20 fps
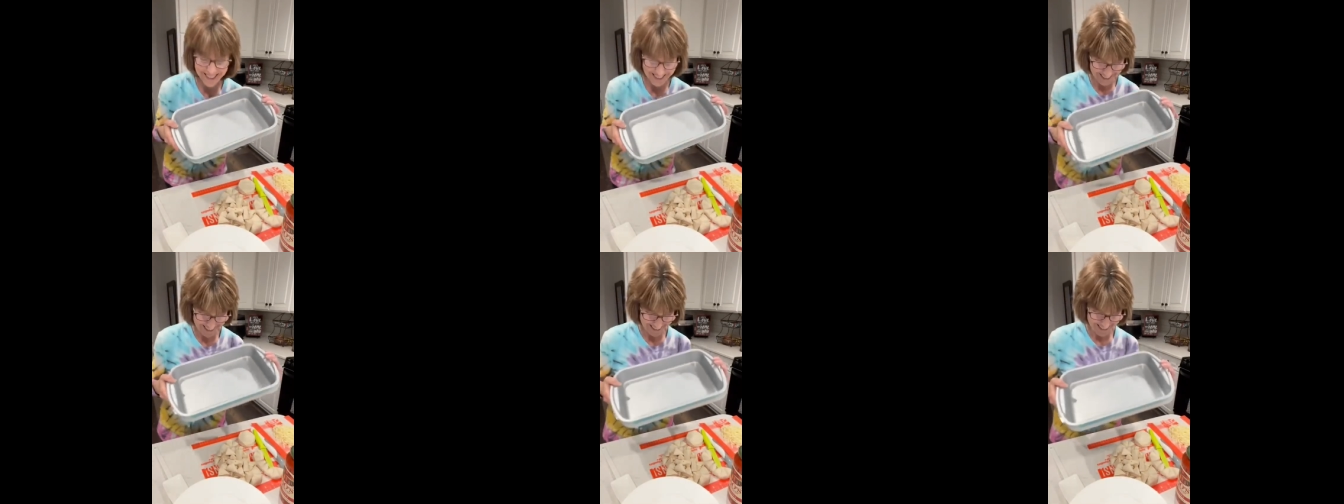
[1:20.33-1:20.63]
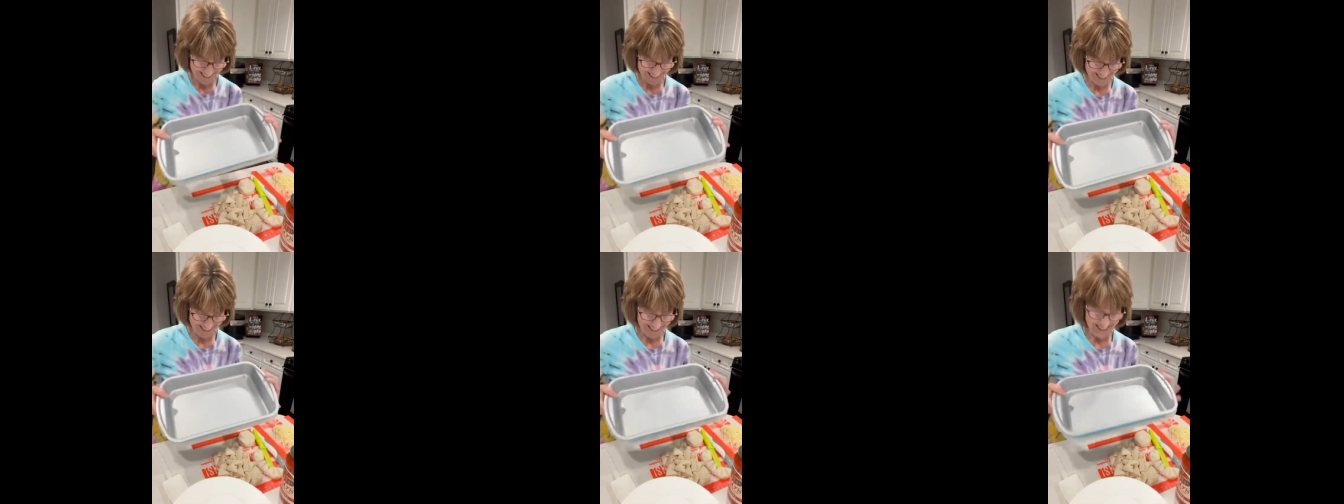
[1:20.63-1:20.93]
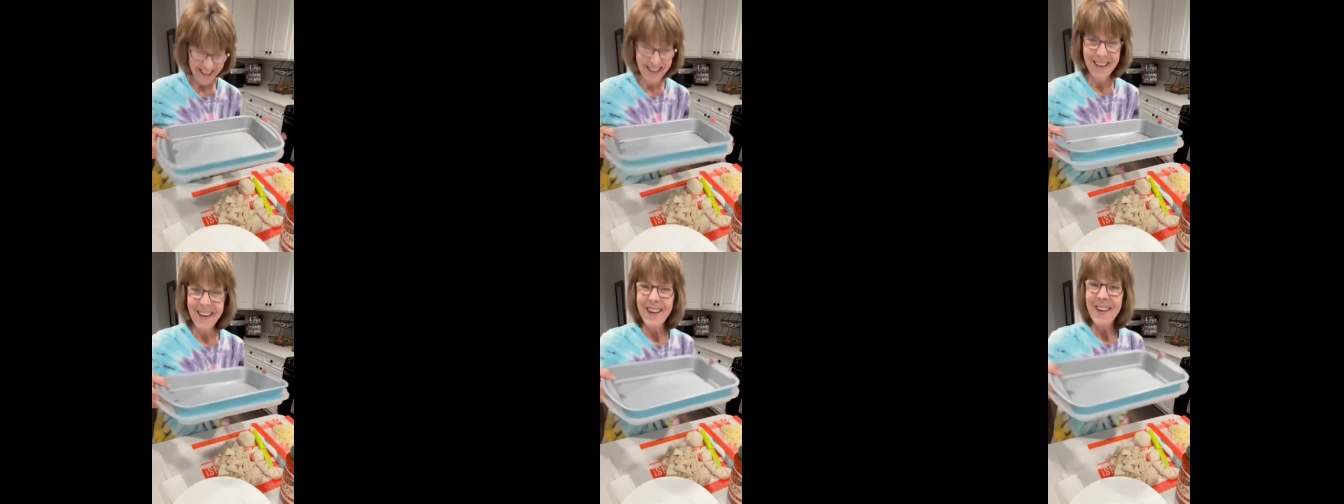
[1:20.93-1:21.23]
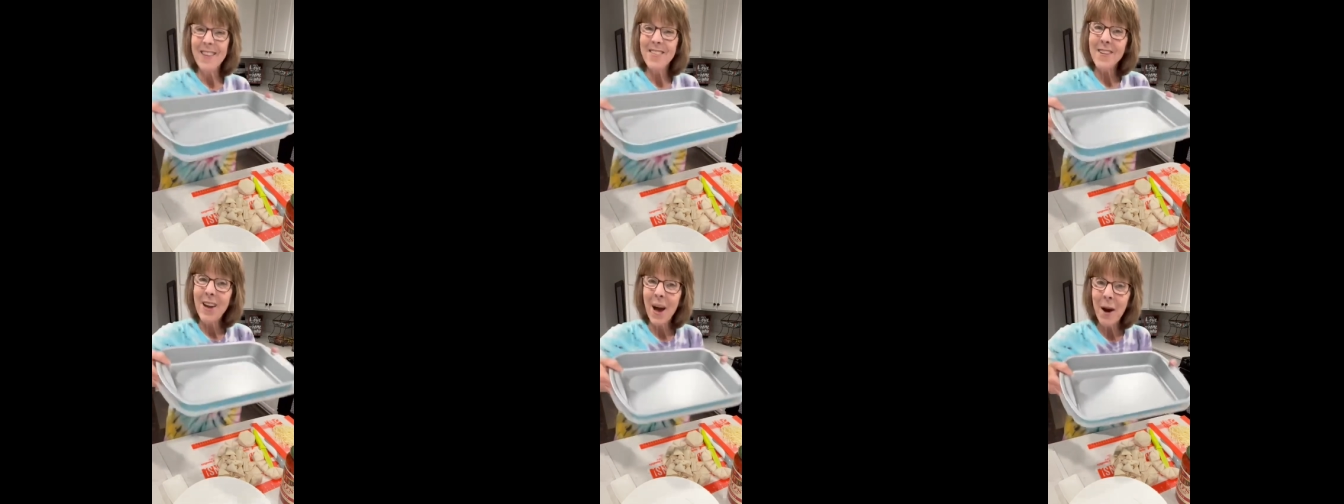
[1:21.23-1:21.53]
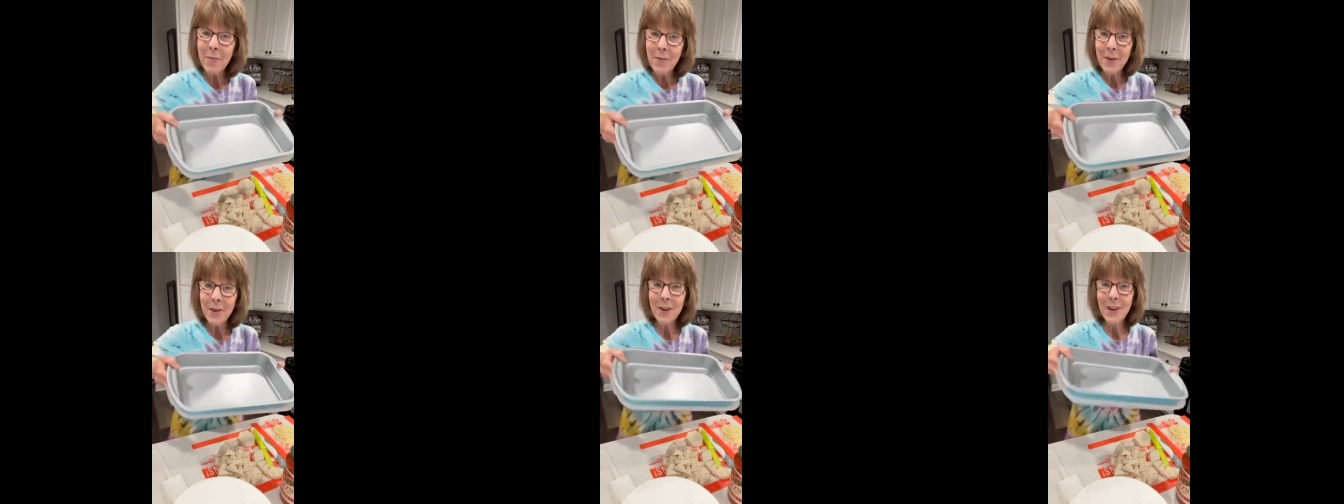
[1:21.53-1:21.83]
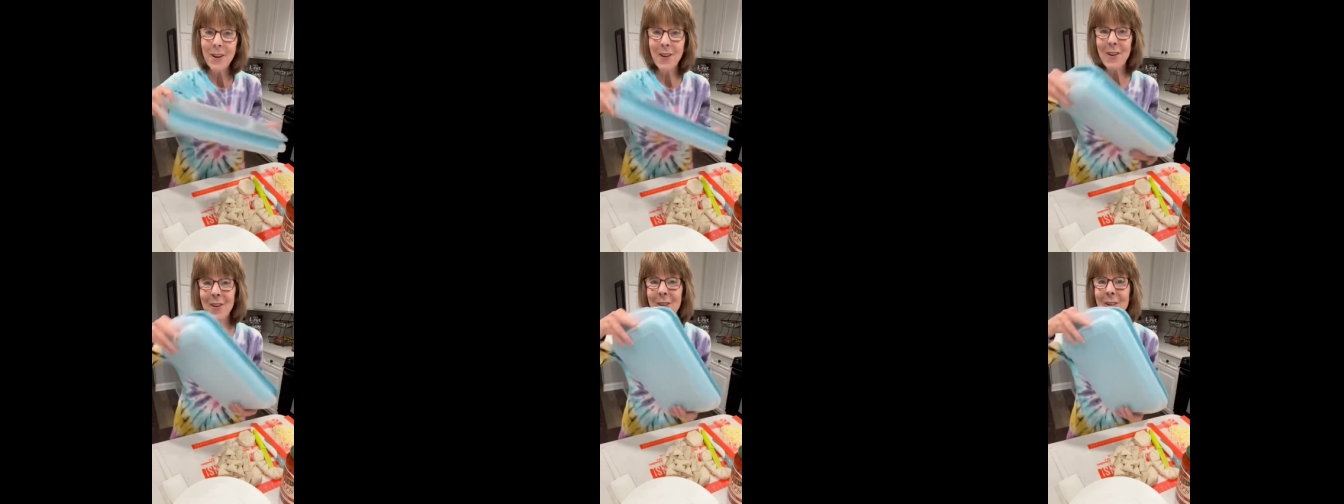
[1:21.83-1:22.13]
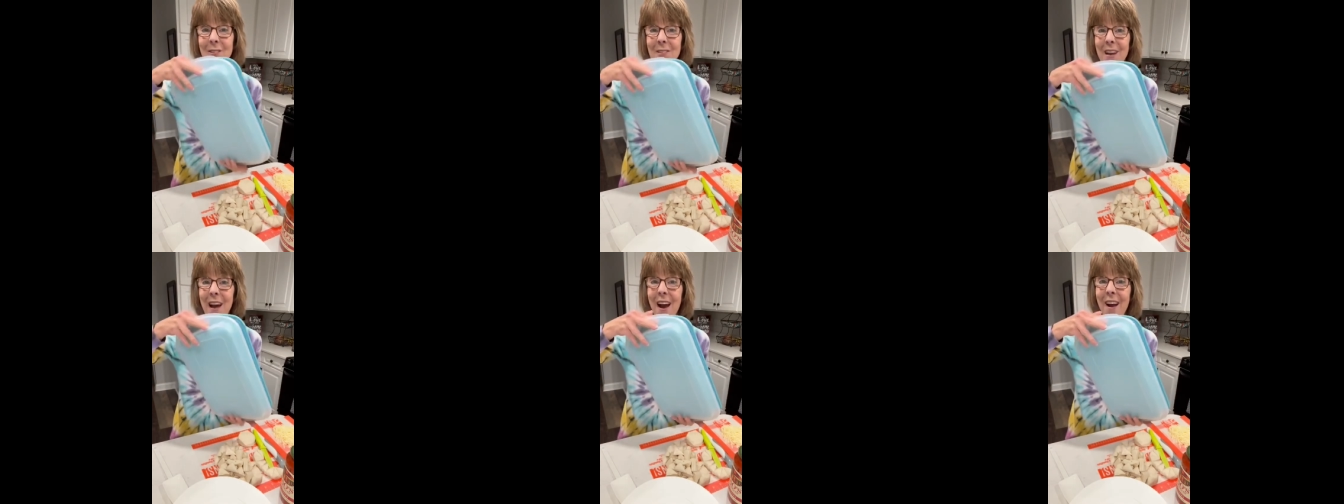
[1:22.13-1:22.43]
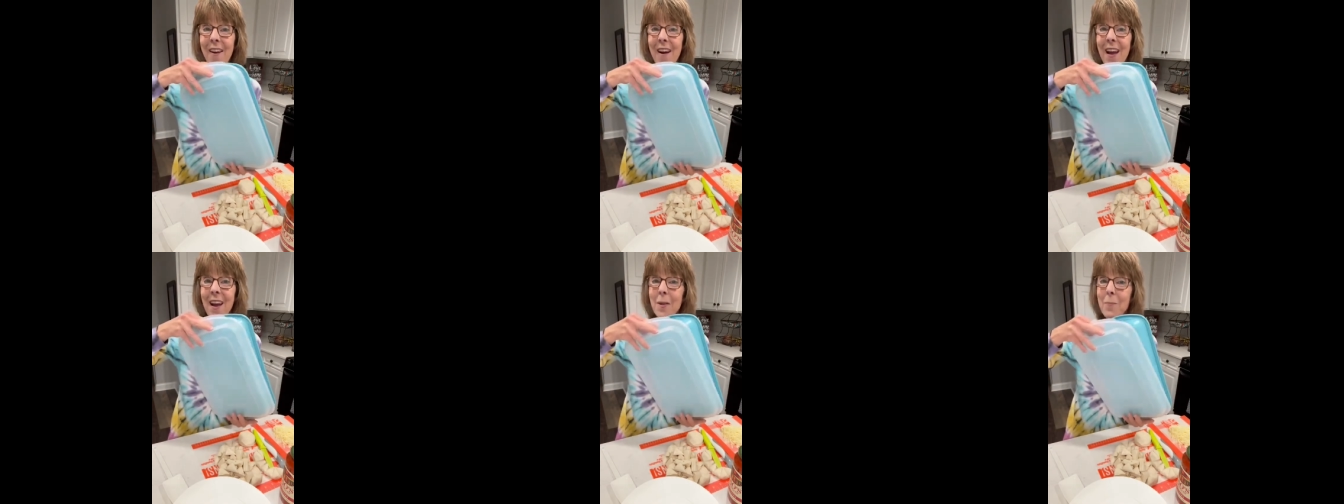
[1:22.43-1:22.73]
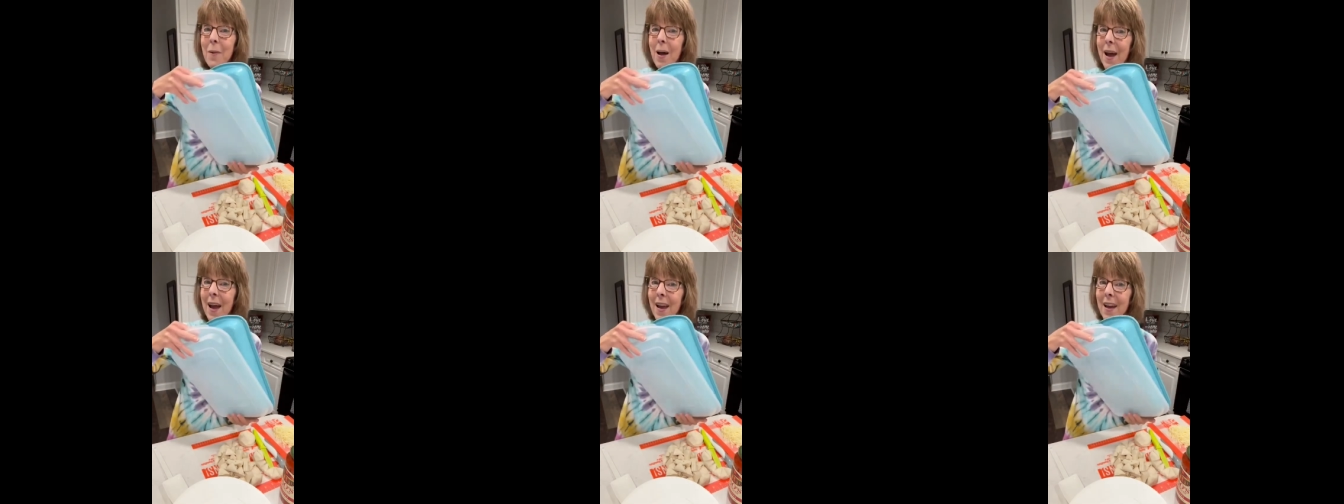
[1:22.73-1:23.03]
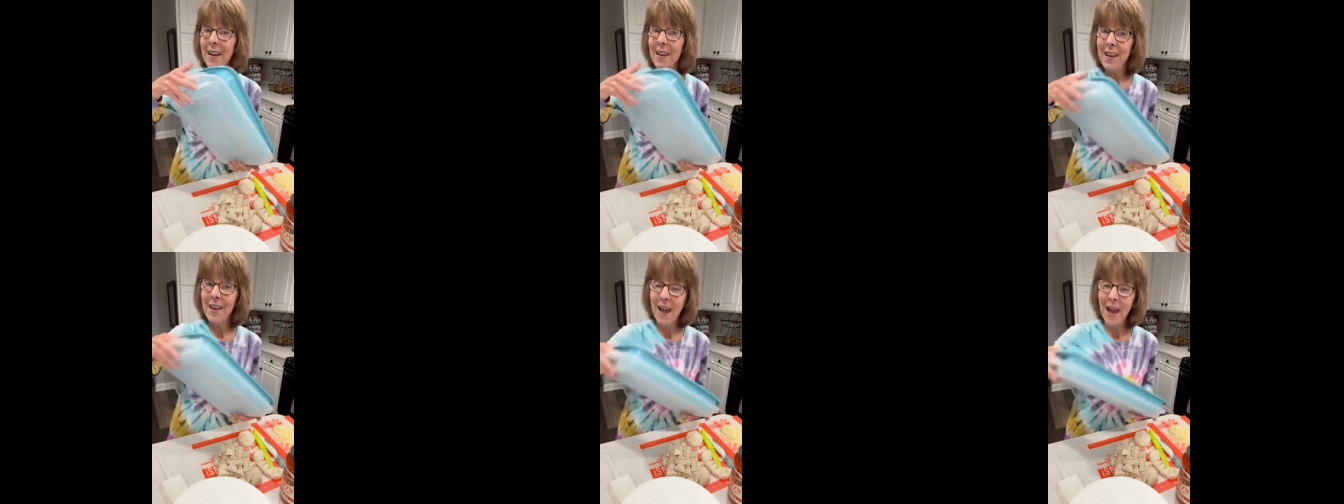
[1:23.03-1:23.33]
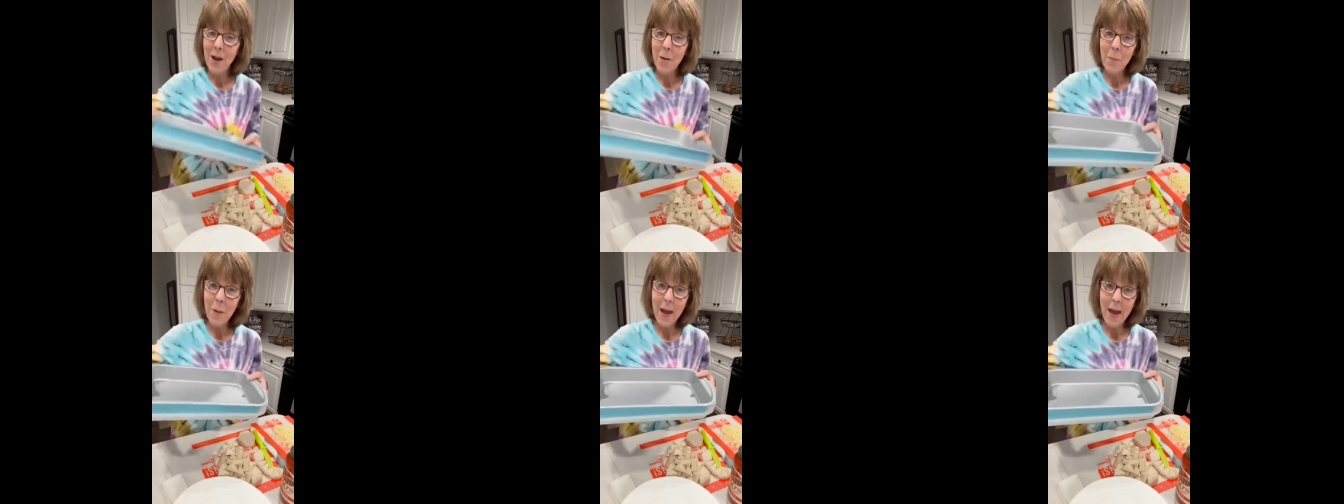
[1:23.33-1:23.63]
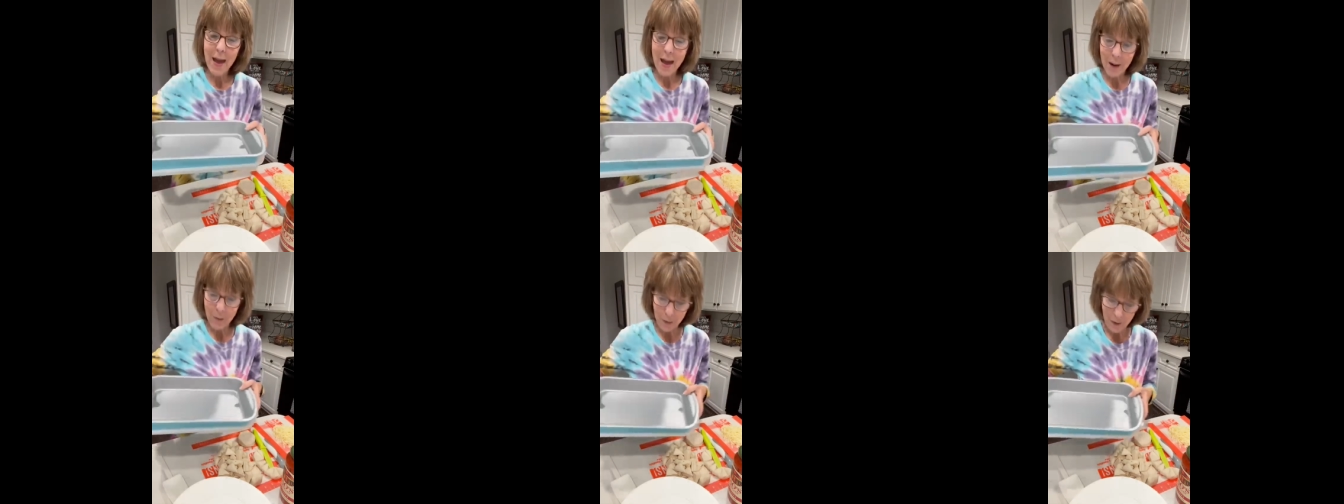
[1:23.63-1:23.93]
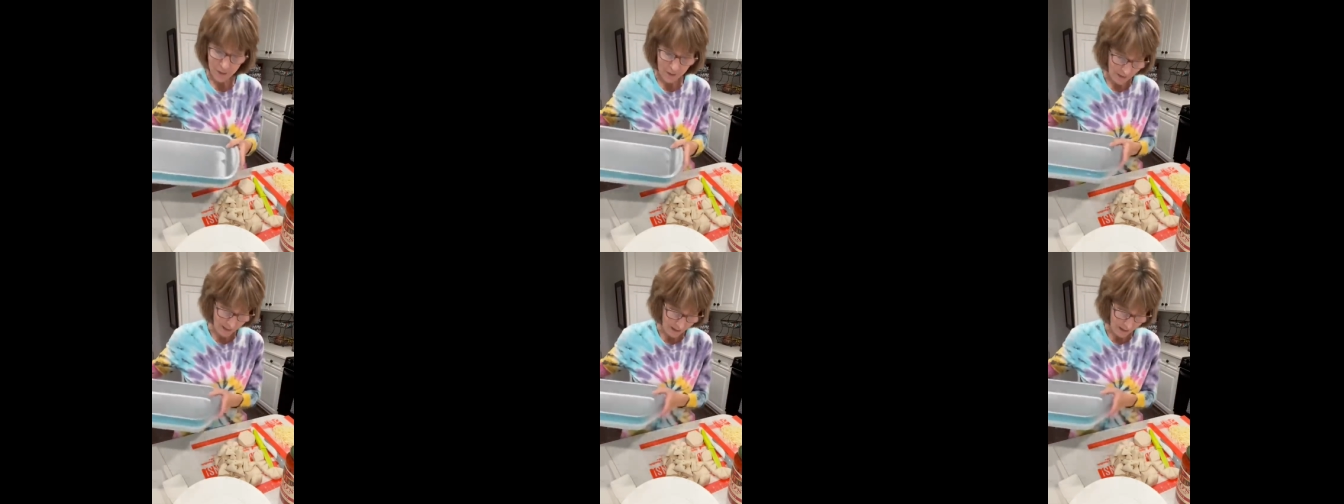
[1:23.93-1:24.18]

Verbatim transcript: so I'm gonna use our 8 by 8 cake pan with the